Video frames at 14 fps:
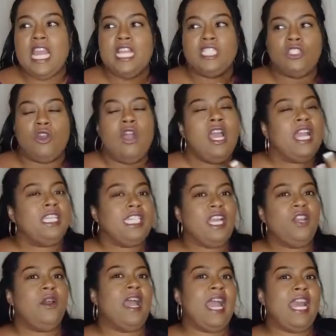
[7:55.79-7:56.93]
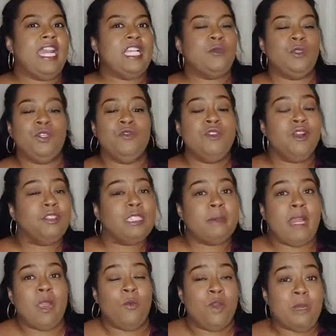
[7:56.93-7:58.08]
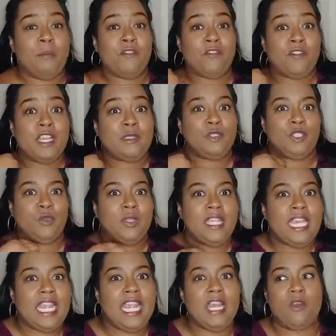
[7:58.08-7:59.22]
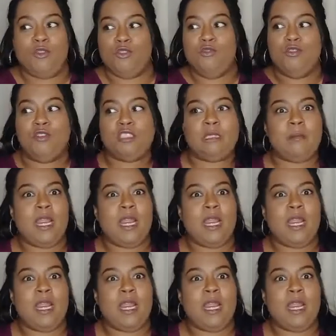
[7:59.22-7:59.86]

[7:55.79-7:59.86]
So, because y'all know how it is when you know somebody want to be friends with you again, or somebody